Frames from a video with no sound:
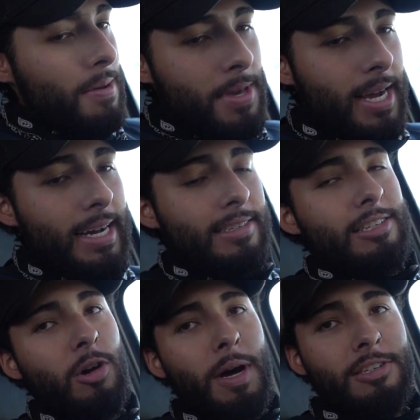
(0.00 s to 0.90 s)
guys,
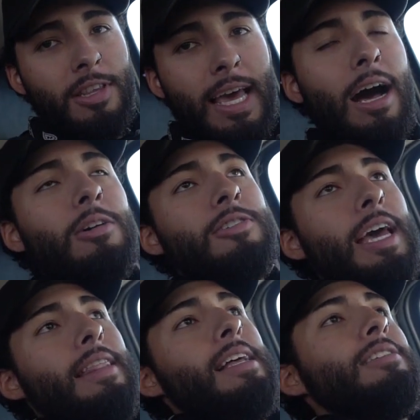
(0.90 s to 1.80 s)
let's go back to the house
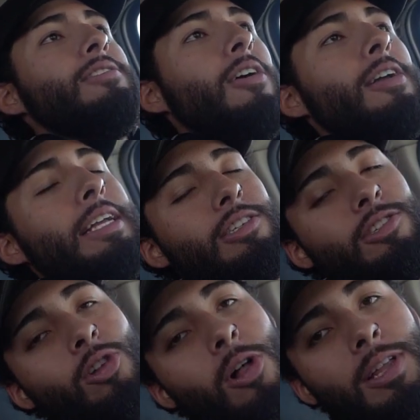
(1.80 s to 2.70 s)
and let's start
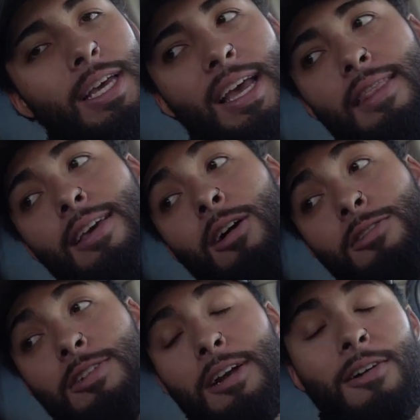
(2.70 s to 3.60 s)
installing the
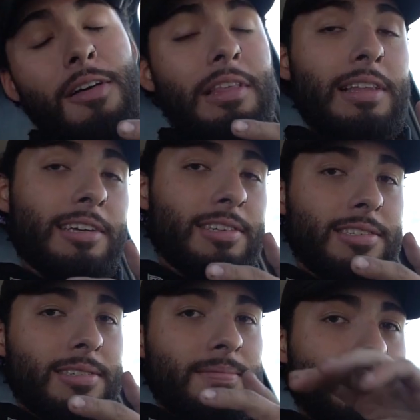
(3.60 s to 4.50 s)
alternator on the Lexus.